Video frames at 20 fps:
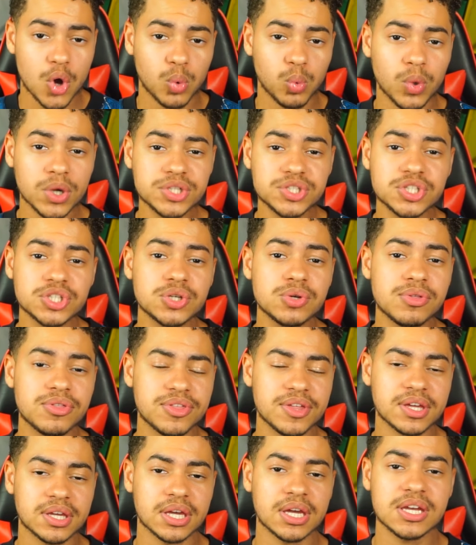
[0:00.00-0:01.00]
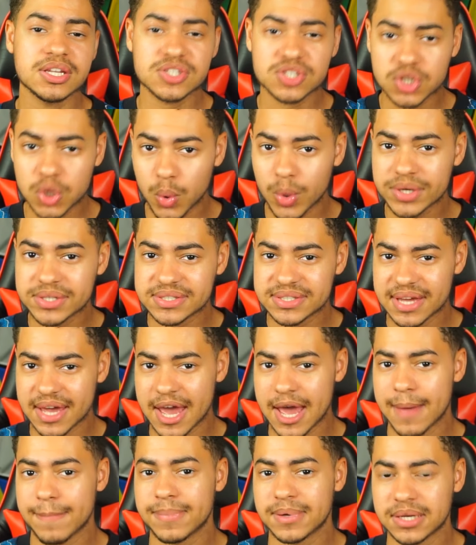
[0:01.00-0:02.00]
what do you think is going to
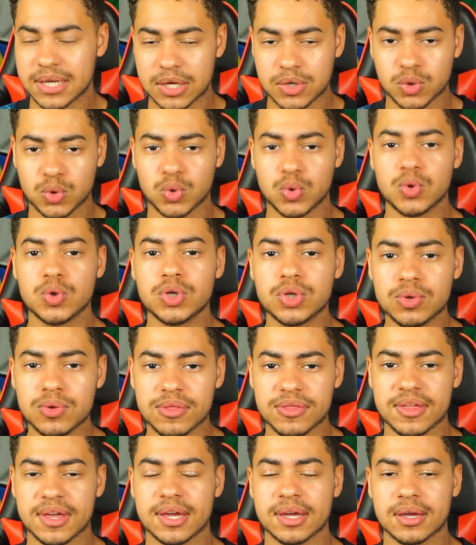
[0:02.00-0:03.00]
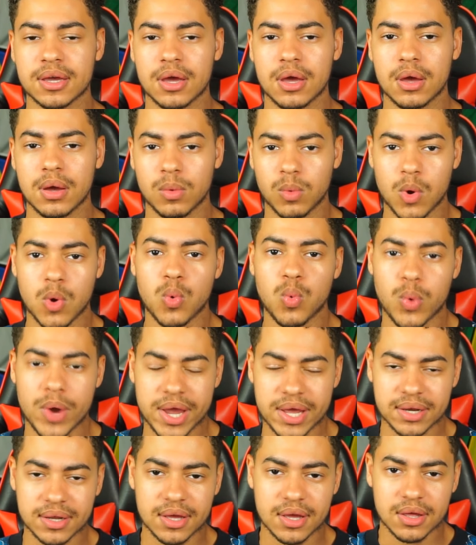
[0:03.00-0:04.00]
happen, and who do you think will
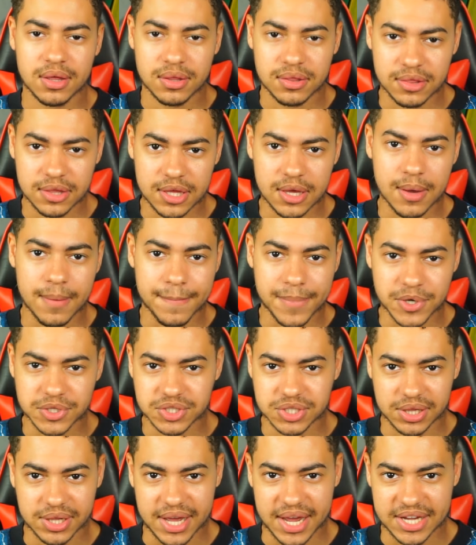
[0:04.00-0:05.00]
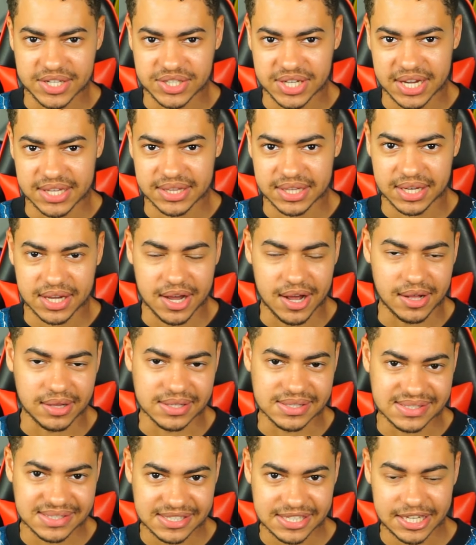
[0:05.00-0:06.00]
win the Busch Clash at the
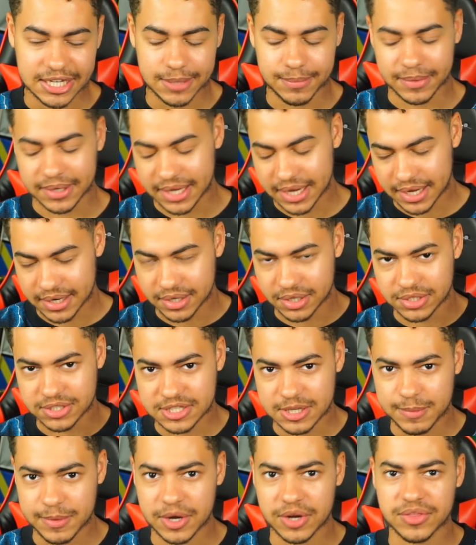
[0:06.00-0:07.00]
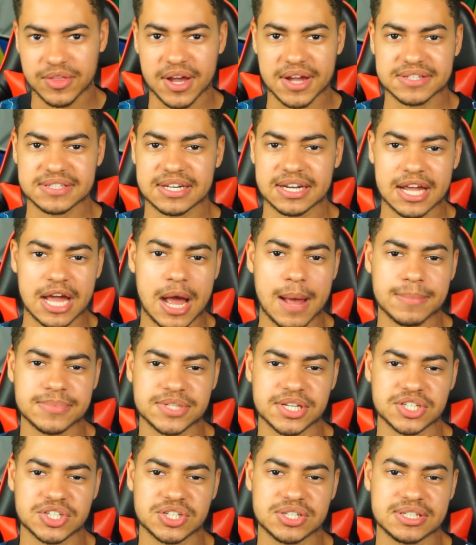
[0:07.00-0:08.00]
Coliseum? Again, tell me your thoughts in the comment
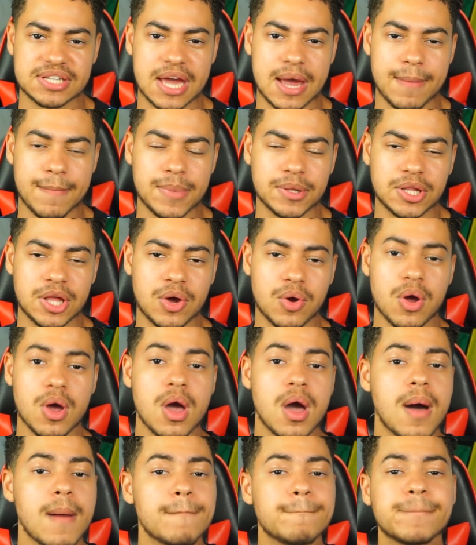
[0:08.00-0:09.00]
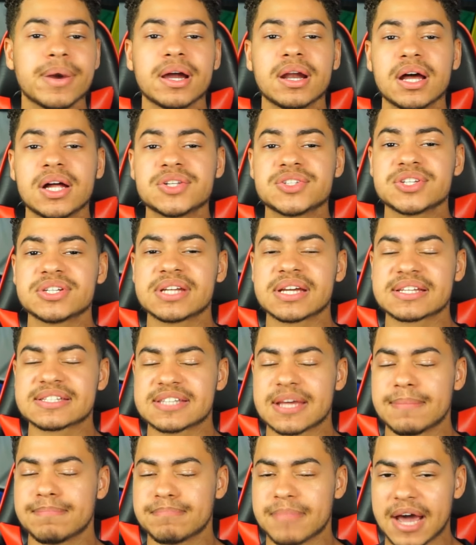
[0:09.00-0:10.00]
section down below. But until next
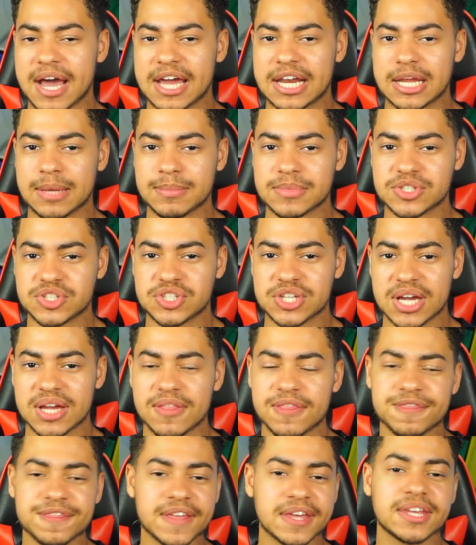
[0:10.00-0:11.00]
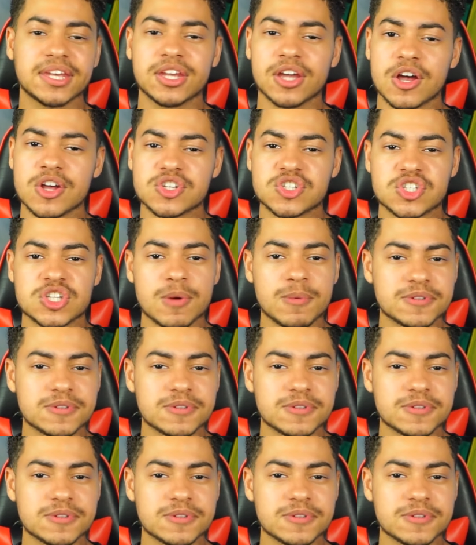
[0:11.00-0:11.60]
time, my name is Jet. Thank y'all so